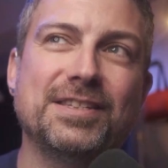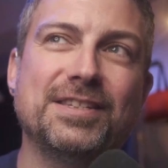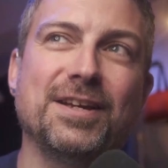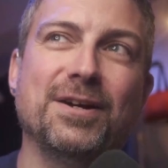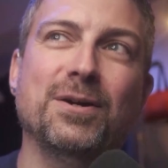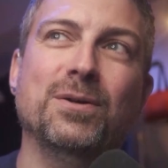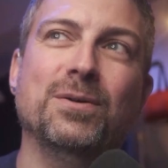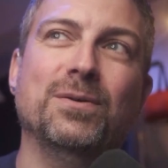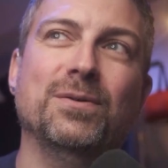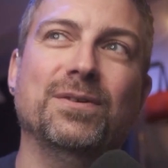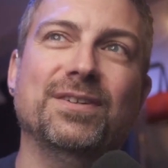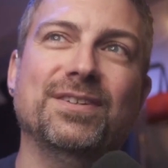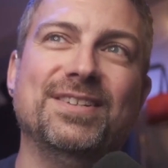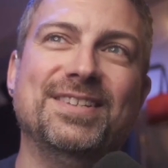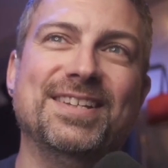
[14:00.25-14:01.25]

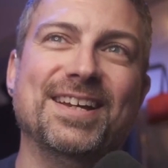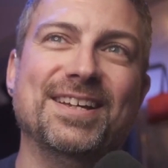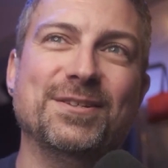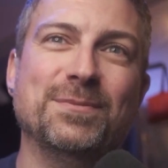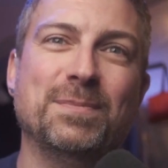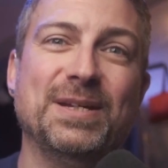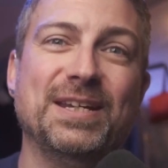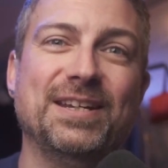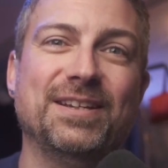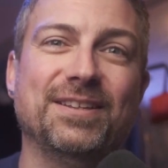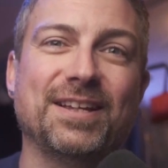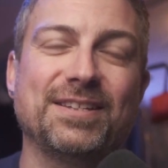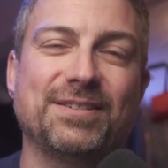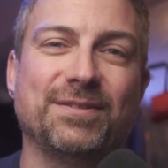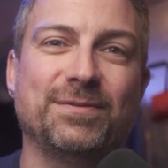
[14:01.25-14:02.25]
So does
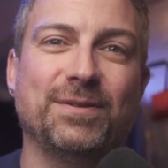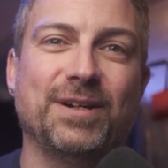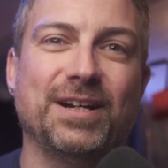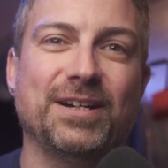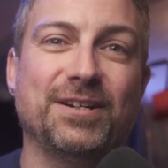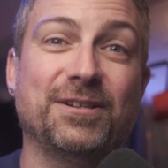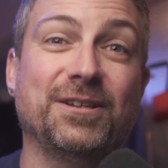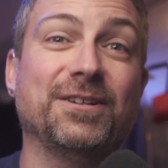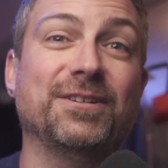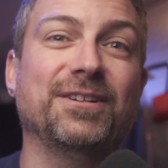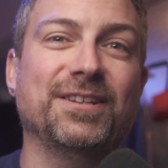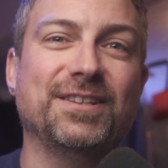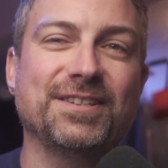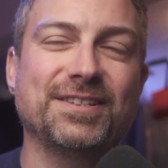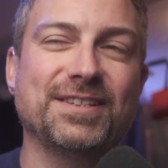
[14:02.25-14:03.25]
being less afraid,
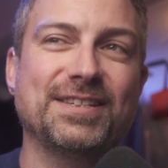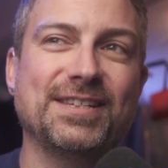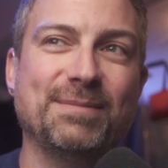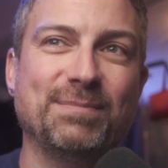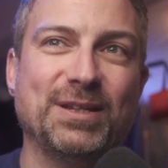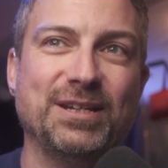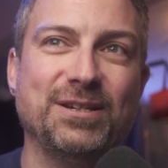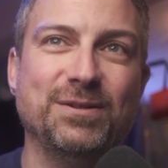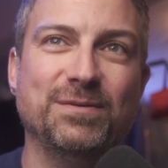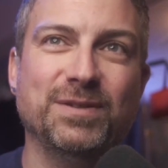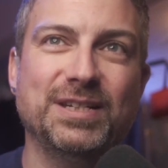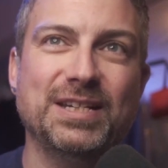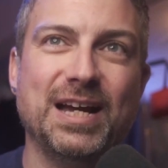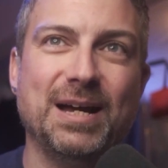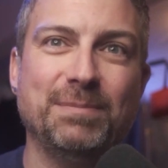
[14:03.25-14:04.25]
clearly this is something
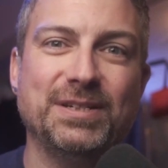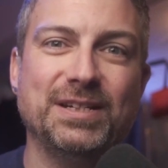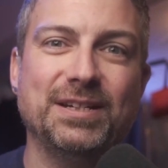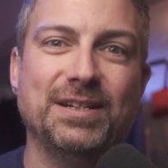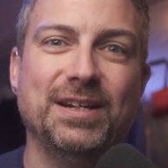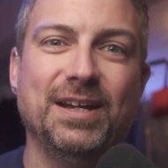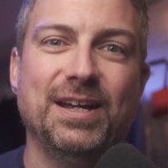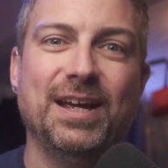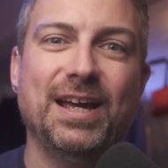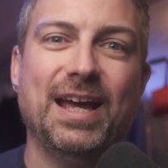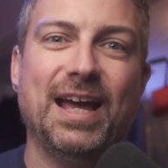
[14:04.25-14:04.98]
you've adopted,